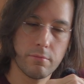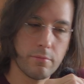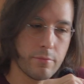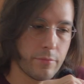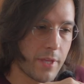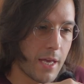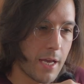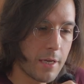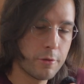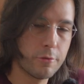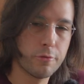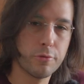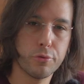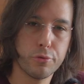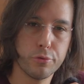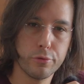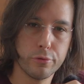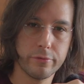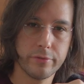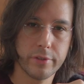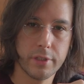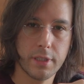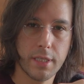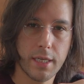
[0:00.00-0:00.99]
that
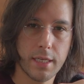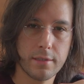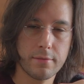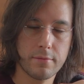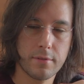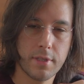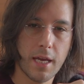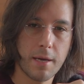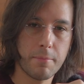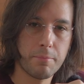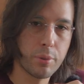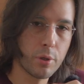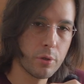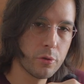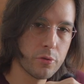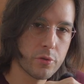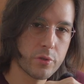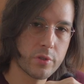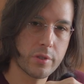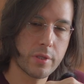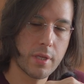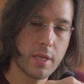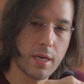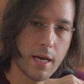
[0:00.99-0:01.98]
groove and that
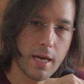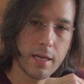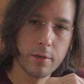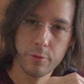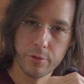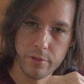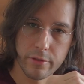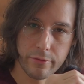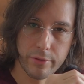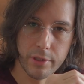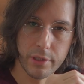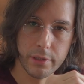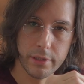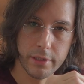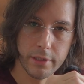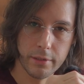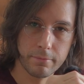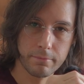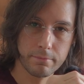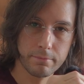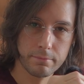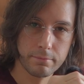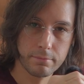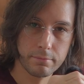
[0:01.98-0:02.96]
pulse that I was feeling
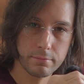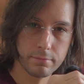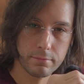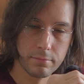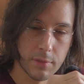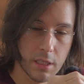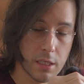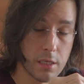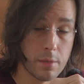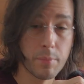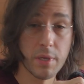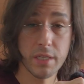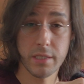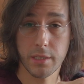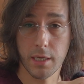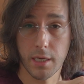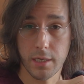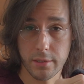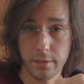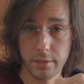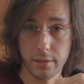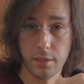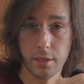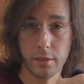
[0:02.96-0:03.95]
in the best
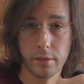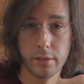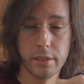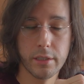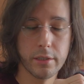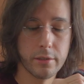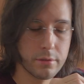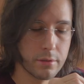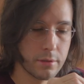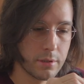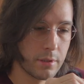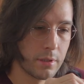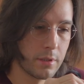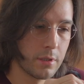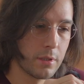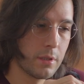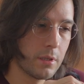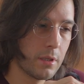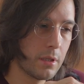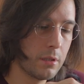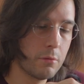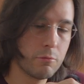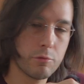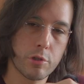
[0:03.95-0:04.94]
case scenario,
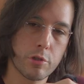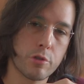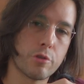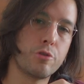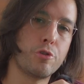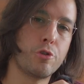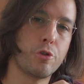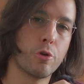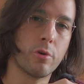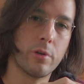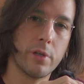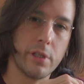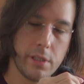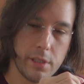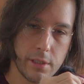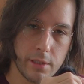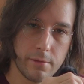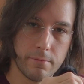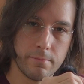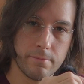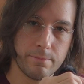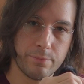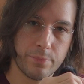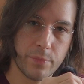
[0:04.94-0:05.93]
and they would just join
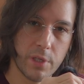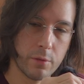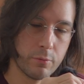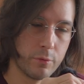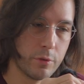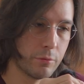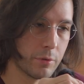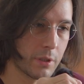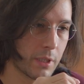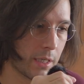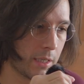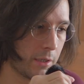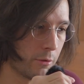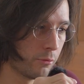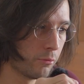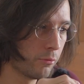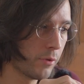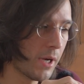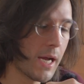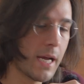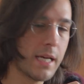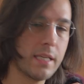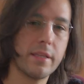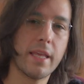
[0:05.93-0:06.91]
in, and we would kind of
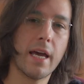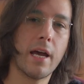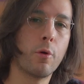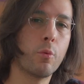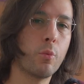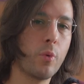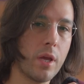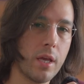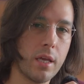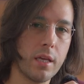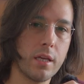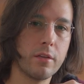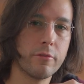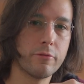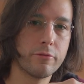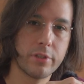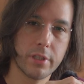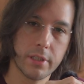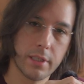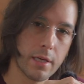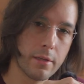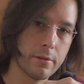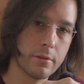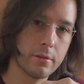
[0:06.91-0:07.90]
ride that wave
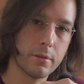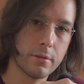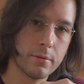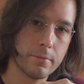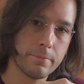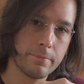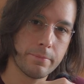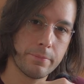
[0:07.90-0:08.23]
together.